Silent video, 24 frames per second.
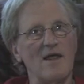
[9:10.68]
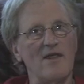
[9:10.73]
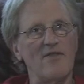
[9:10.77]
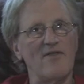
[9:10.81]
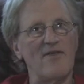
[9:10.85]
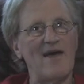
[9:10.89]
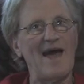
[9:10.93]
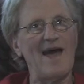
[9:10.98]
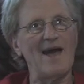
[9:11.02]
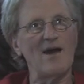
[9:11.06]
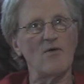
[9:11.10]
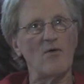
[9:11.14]

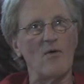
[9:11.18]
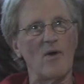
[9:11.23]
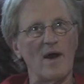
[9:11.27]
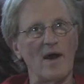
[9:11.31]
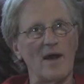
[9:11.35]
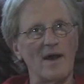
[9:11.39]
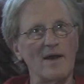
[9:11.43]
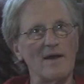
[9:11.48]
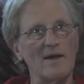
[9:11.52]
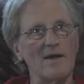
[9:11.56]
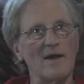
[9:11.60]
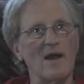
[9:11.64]
That
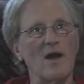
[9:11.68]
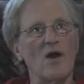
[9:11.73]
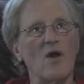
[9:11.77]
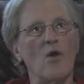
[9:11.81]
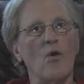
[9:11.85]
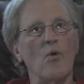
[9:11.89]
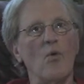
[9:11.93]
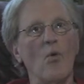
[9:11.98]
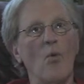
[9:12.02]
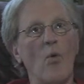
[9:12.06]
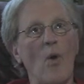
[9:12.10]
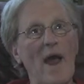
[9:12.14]
way,
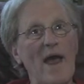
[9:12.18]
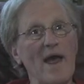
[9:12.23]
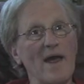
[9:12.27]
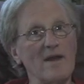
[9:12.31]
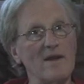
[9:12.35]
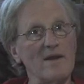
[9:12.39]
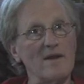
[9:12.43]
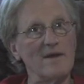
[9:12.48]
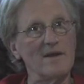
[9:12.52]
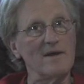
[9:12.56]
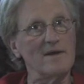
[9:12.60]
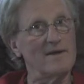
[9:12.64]

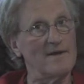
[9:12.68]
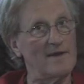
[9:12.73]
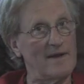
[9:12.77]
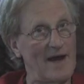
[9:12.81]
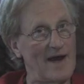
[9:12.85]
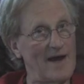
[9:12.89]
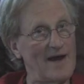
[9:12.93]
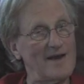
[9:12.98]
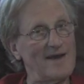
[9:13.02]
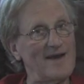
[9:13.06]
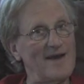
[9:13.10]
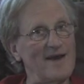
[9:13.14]
when,
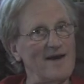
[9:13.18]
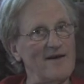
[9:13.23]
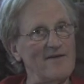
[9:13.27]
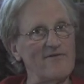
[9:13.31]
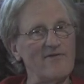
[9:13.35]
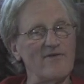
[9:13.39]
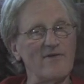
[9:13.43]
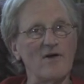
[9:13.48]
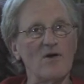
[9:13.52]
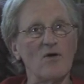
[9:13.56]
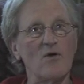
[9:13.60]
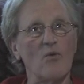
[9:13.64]
not
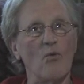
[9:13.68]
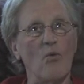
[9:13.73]
if,